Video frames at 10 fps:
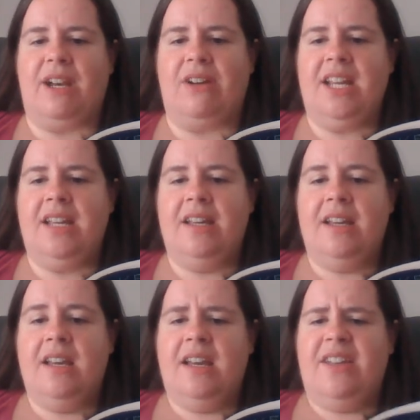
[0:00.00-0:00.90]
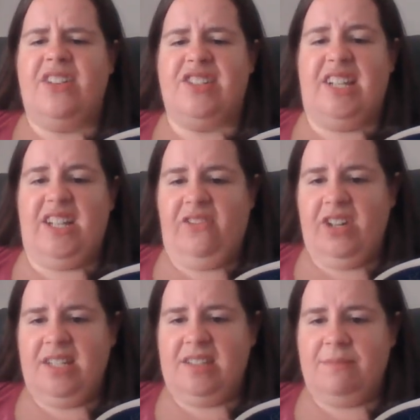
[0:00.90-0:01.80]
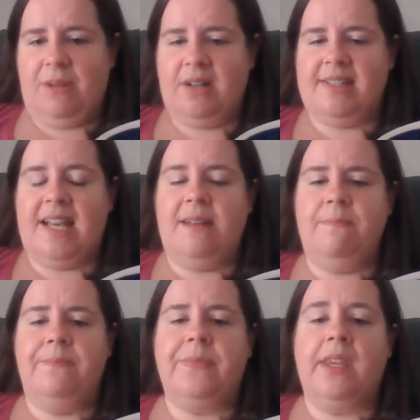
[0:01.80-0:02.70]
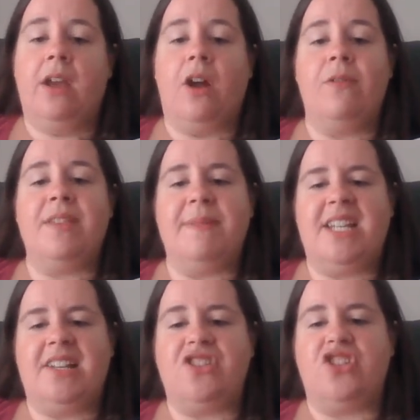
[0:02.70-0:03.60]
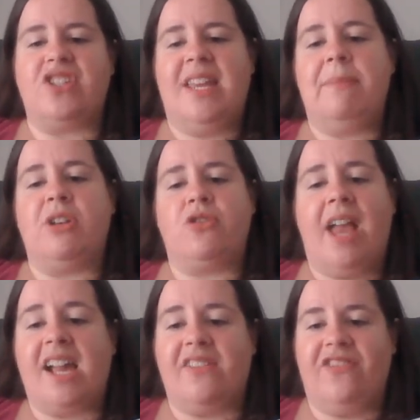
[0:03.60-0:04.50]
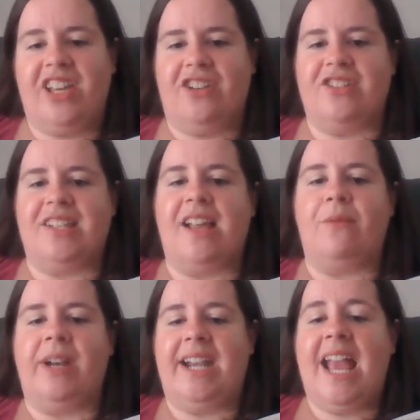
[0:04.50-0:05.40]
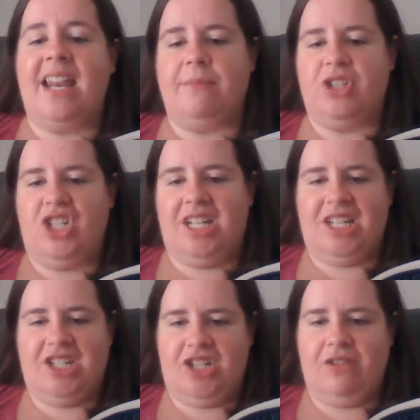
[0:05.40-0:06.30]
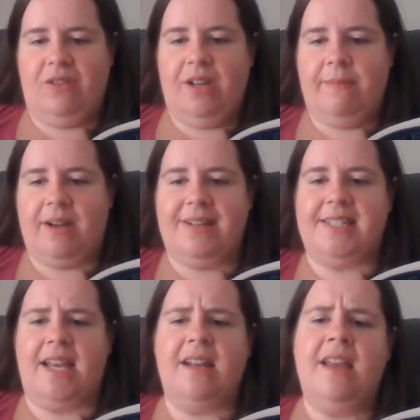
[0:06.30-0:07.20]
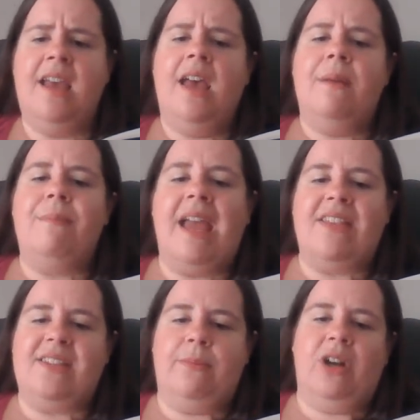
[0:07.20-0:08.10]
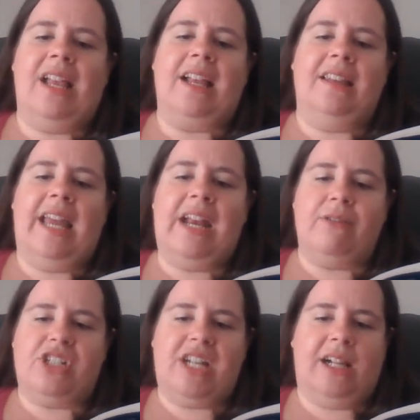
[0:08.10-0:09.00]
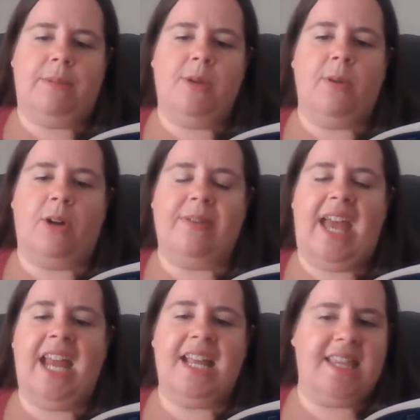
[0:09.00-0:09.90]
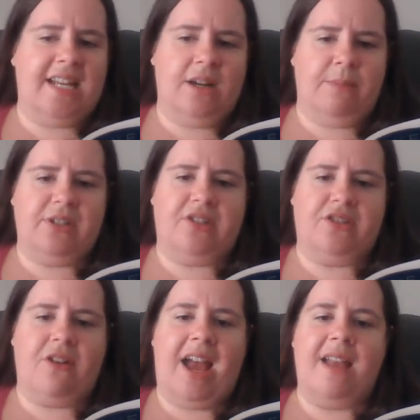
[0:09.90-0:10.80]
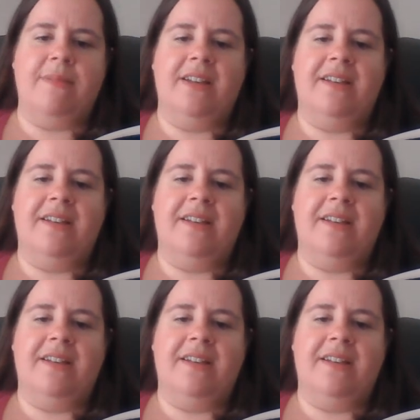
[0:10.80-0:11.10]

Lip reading: Barry. There's a difference, Mark said. Arithmetic is just keeping track of figures like what an adding machine can do, Barry said. Math is more like a language to help you work with anything numbers describe.